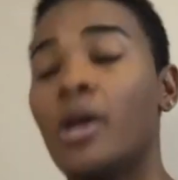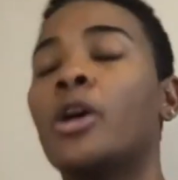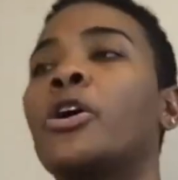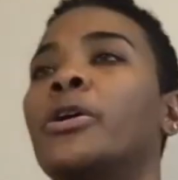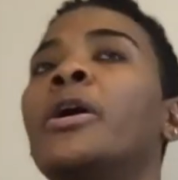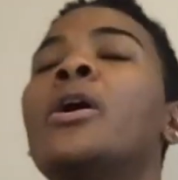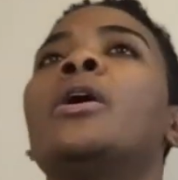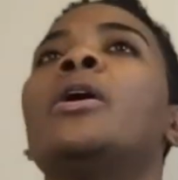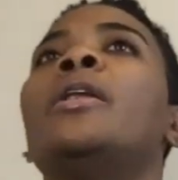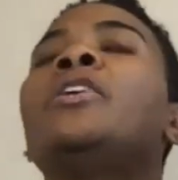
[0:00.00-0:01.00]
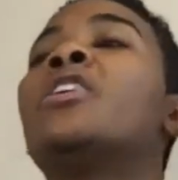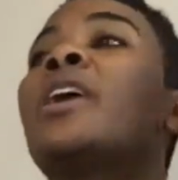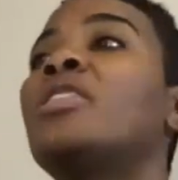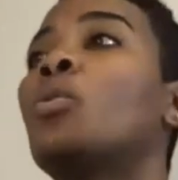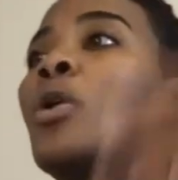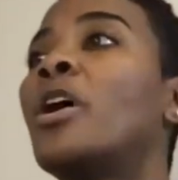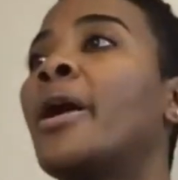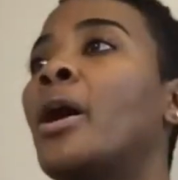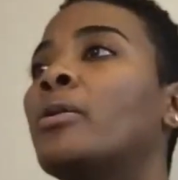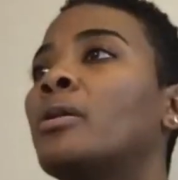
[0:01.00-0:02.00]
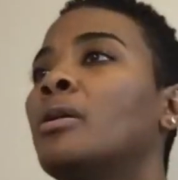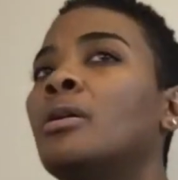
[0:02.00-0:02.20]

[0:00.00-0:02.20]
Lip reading: Good. You're getting the word out.